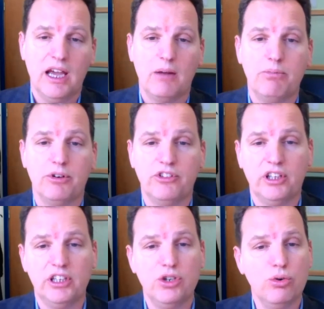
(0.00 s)
and
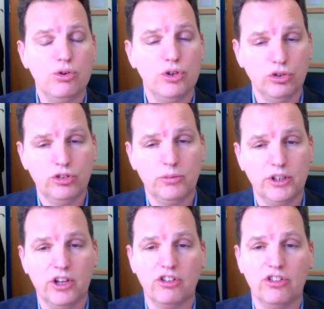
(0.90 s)
particularly no notable
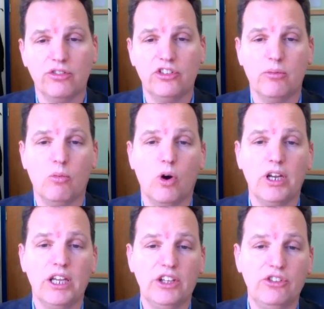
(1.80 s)
induction of
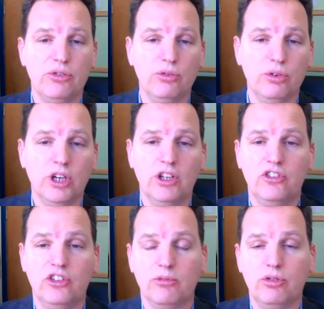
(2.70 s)
CYP1A2,
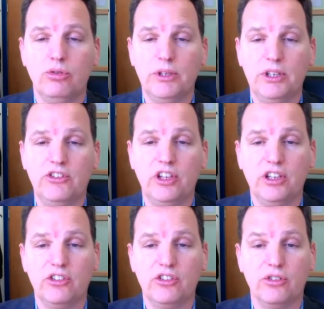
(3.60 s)

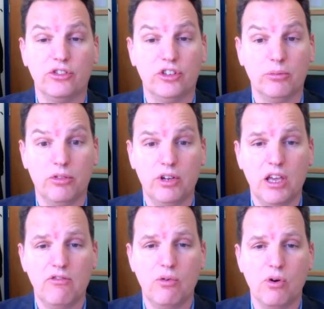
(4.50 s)
CYP2B6, or
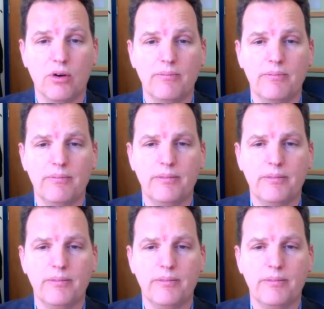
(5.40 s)
CYP3A4.